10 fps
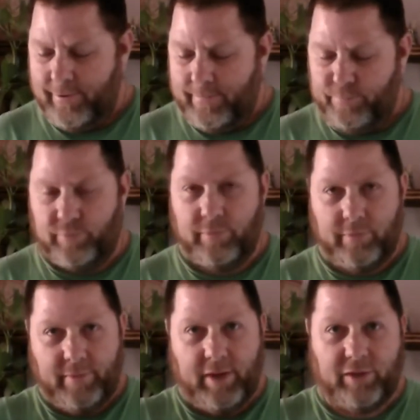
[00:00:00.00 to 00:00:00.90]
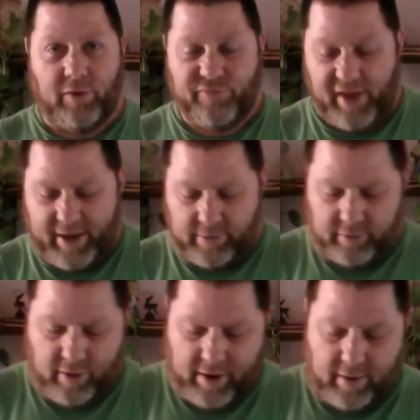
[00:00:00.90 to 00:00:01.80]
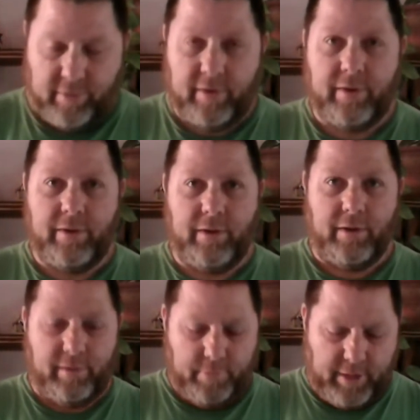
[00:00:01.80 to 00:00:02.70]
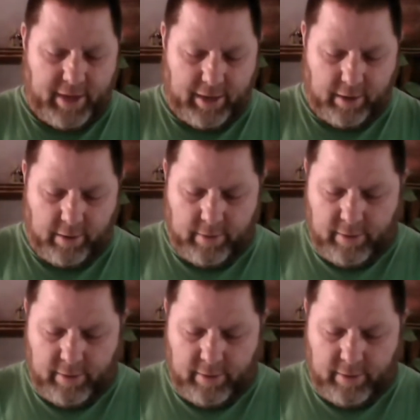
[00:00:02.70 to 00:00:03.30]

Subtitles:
I'm gonna have to flag on the play here,